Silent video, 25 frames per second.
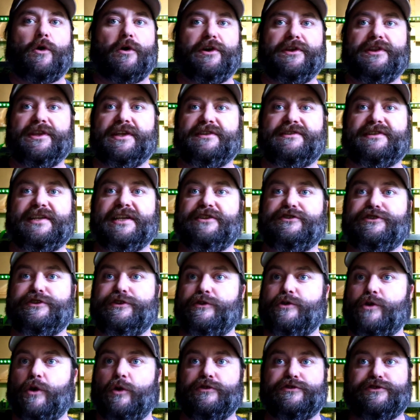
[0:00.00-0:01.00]
or in the
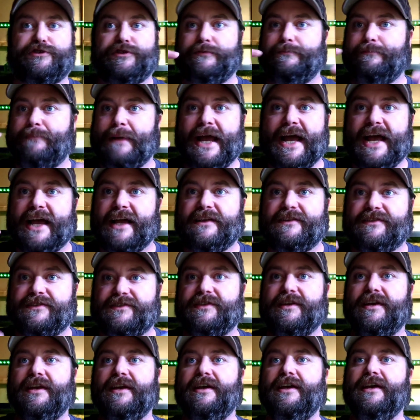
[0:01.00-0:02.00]
tissue cultured
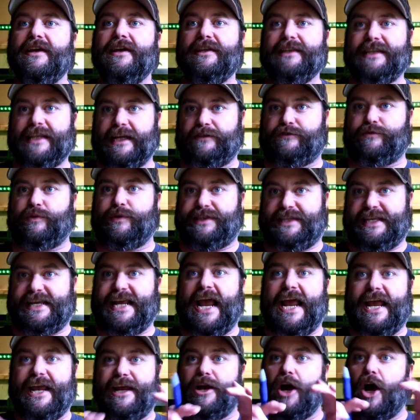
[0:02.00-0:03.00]
bags. That's what
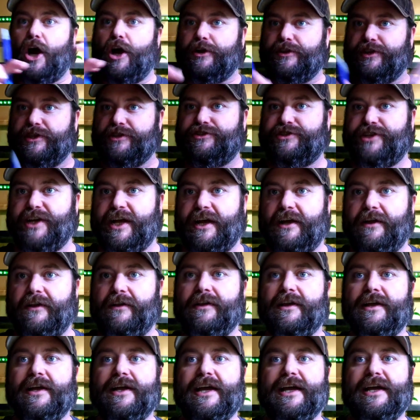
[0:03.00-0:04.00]
the agar, the
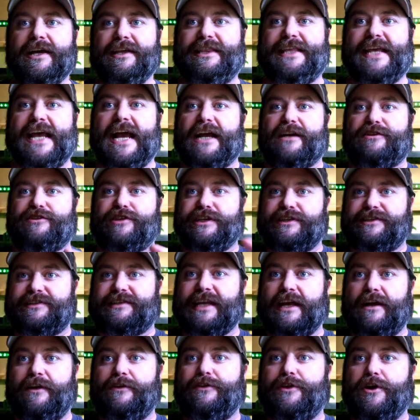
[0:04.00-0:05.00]
gel. They actually
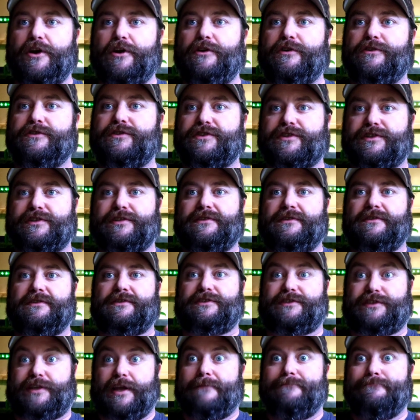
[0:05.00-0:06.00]
sell those
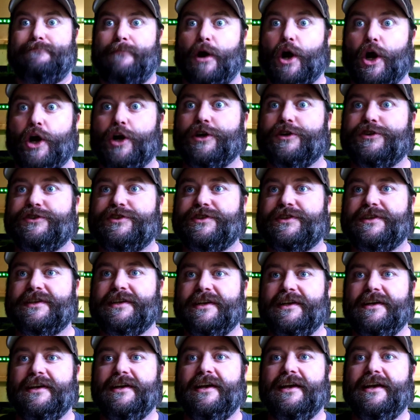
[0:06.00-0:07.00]

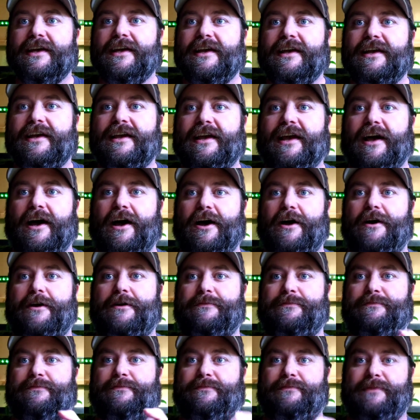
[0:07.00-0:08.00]
submerged
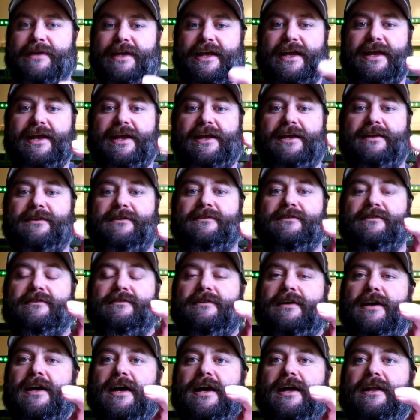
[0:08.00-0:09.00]
um, in
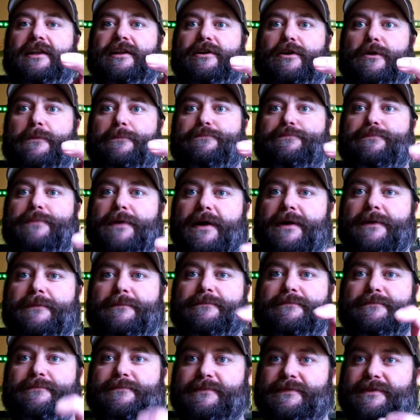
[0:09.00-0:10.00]
a little uh,
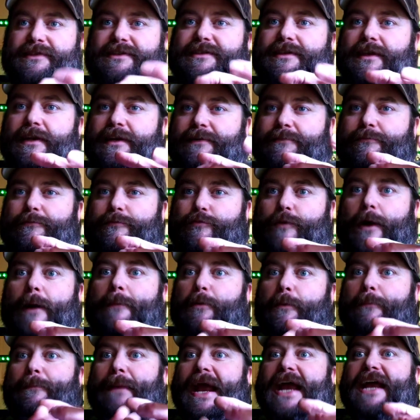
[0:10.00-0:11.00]

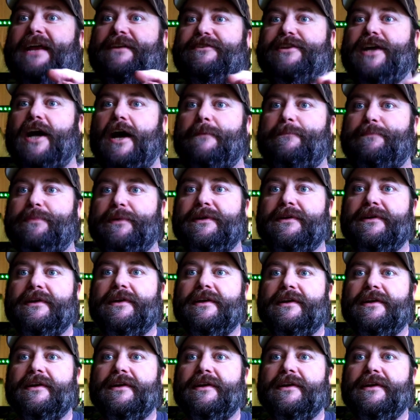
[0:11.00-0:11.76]
rubber band up